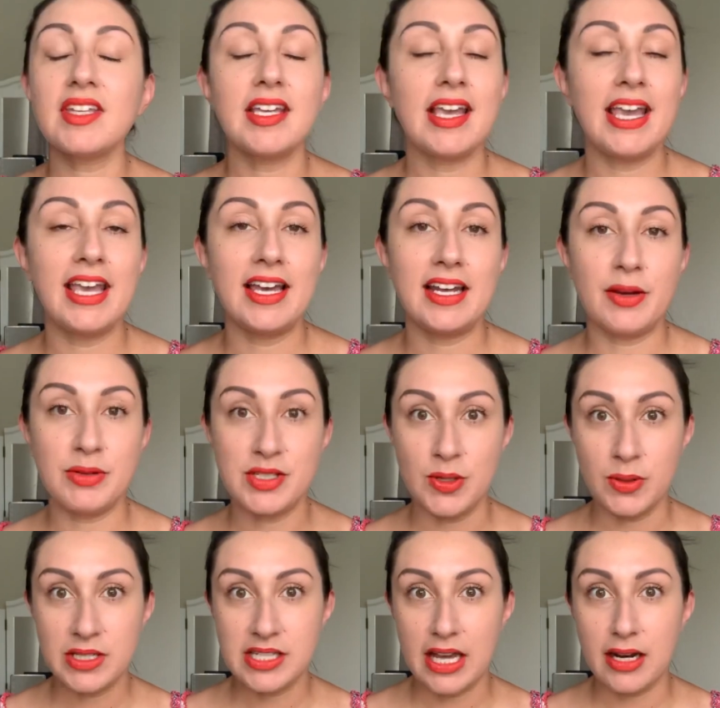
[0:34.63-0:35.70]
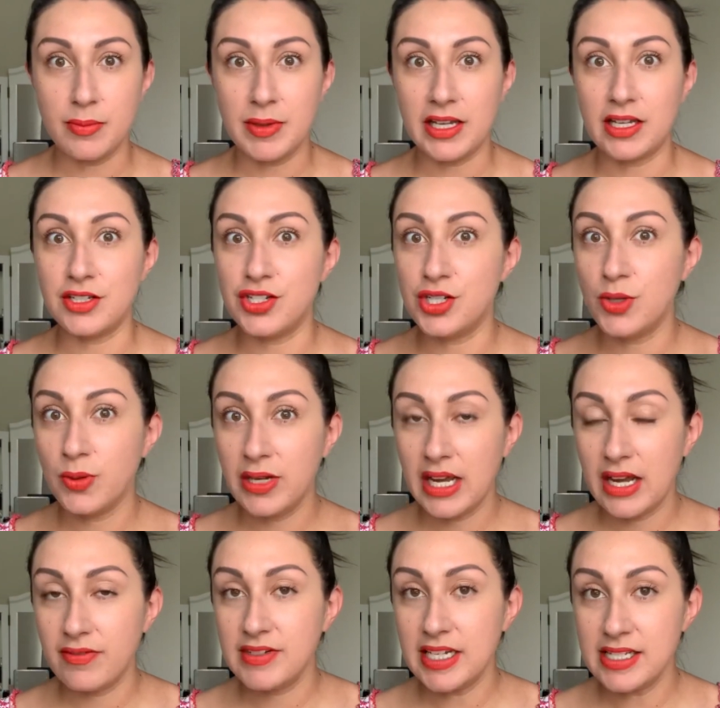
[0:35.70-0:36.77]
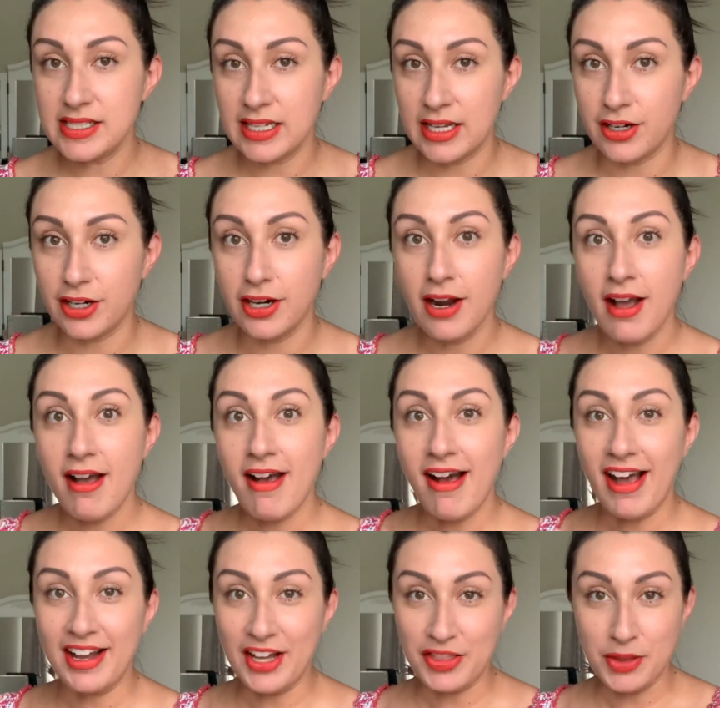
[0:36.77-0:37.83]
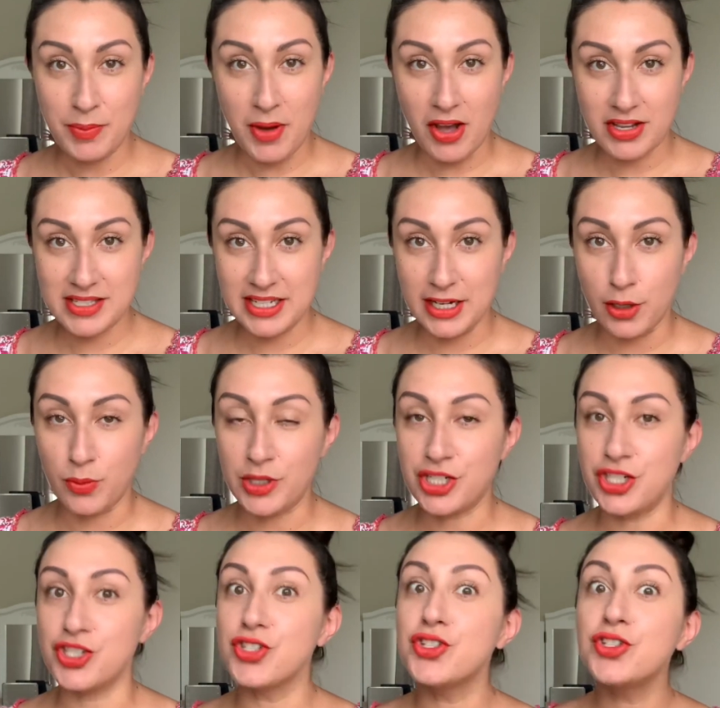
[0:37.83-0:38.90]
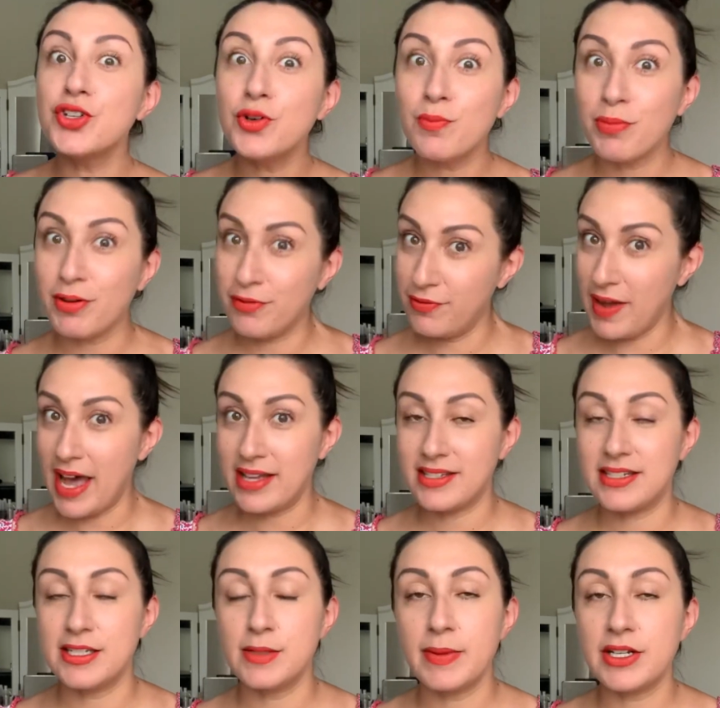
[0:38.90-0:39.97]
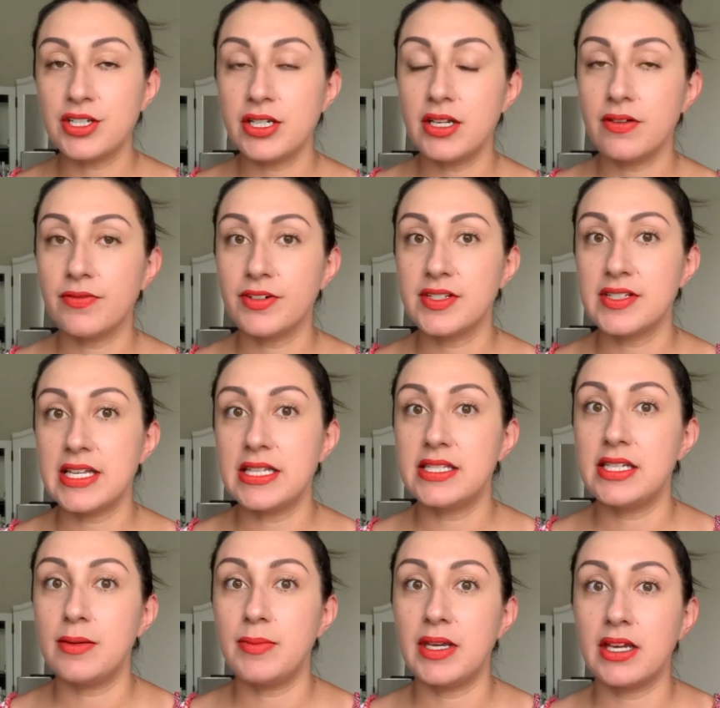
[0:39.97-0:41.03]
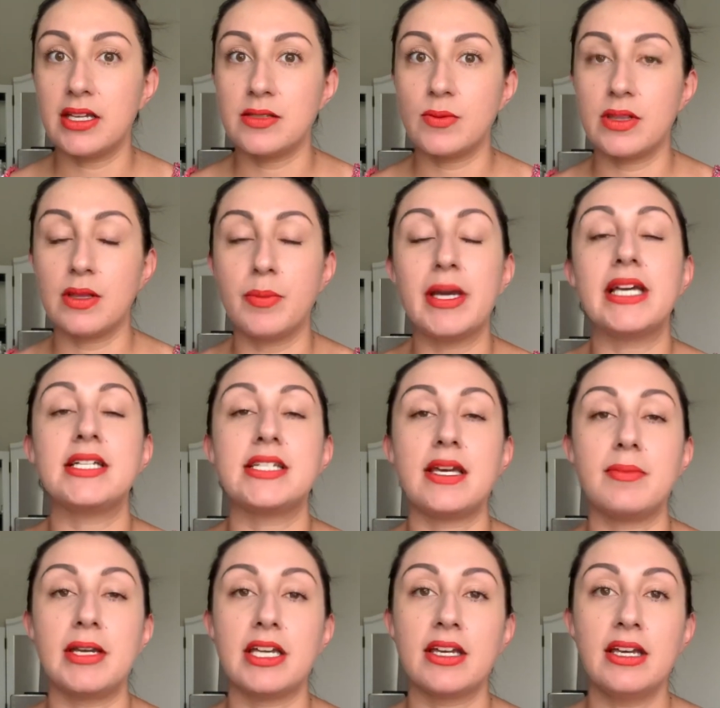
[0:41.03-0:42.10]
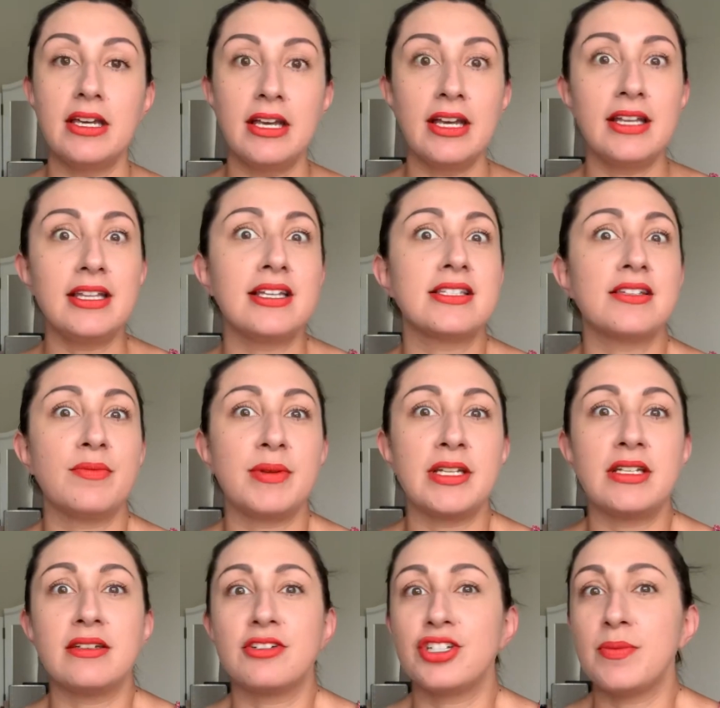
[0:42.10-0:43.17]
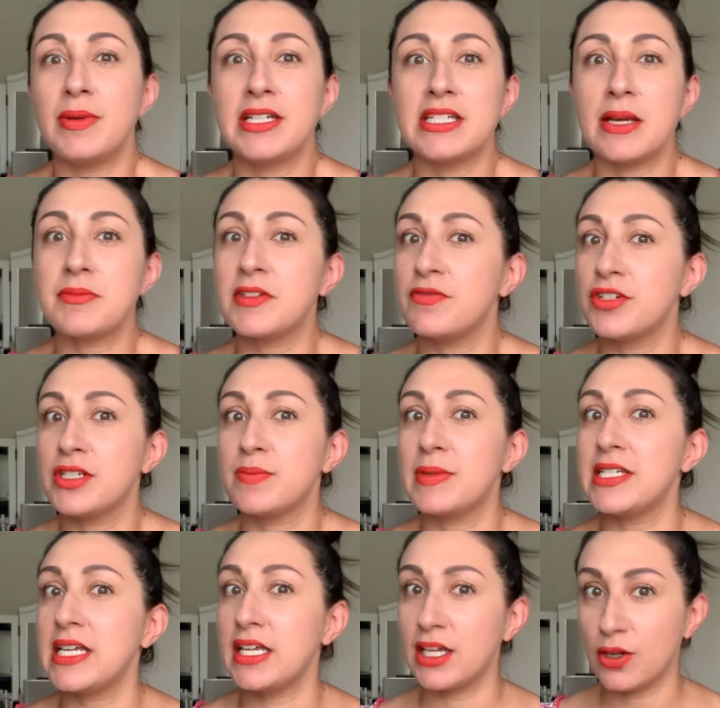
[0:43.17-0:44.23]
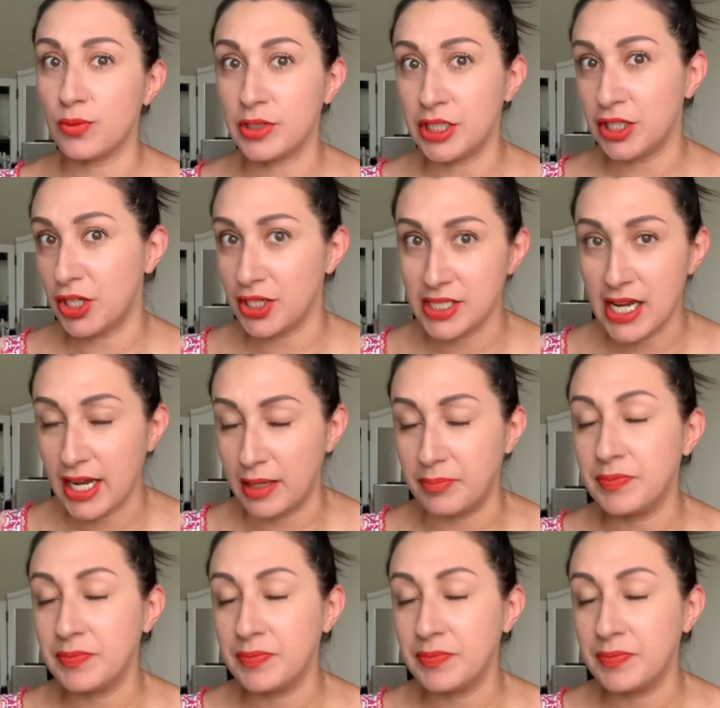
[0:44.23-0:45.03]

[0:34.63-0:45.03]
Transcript: And I was so excited because 2.5 days later, I got the box here, which is super fast, especially for SCENTSY, because with the pandemic, shipping times have just been taking a really long time.